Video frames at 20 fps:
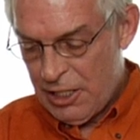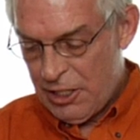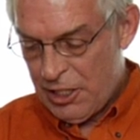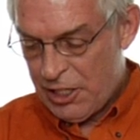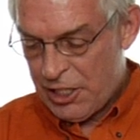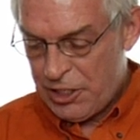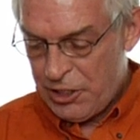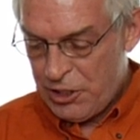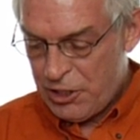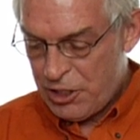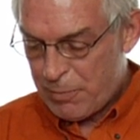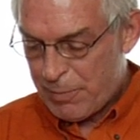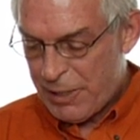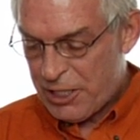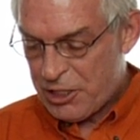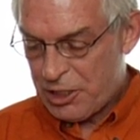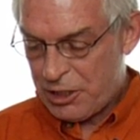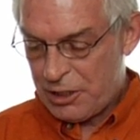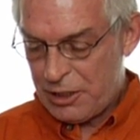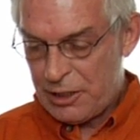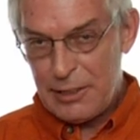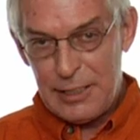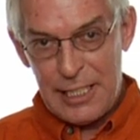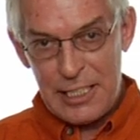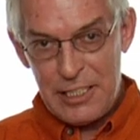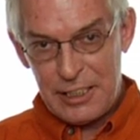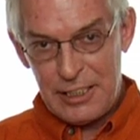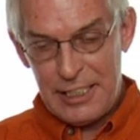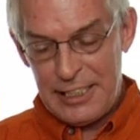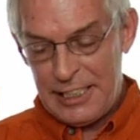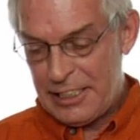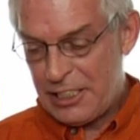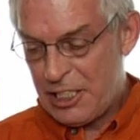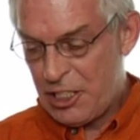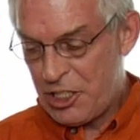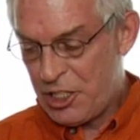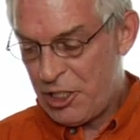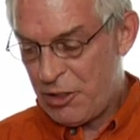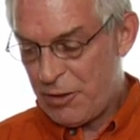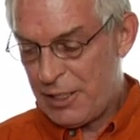You can use special lens cleaning
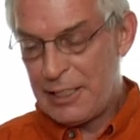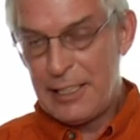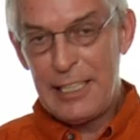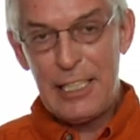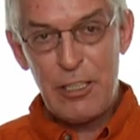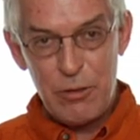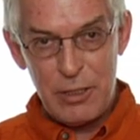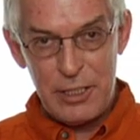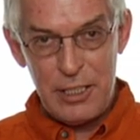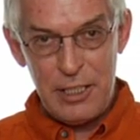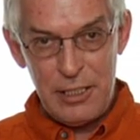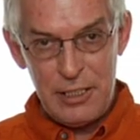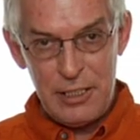tissue and liquid